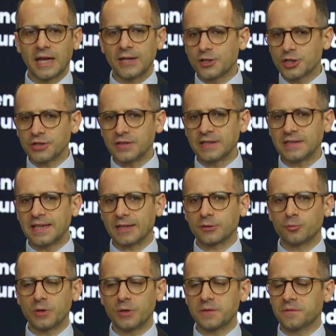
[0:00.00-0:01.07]
she did that
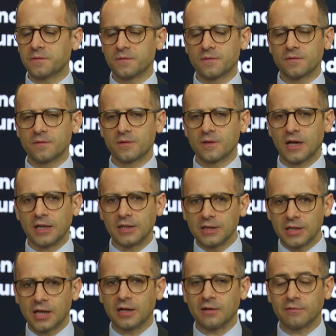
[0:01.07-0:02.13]
with a
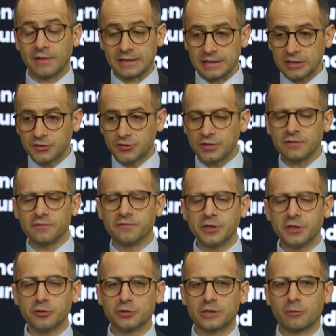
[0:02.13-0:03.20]
love, at least in the
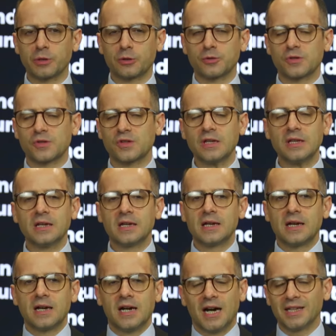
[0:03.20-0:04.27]
video that we could see,
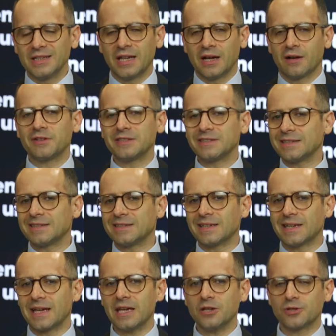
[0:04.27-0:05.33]
a love and
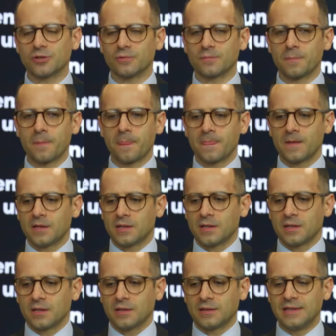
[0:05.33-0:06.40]
dedication
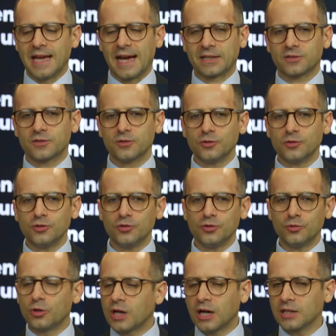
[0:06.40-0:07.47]
that you
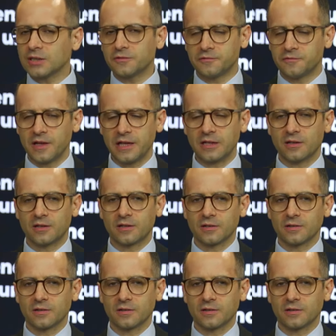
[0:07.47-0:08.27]
can't fake.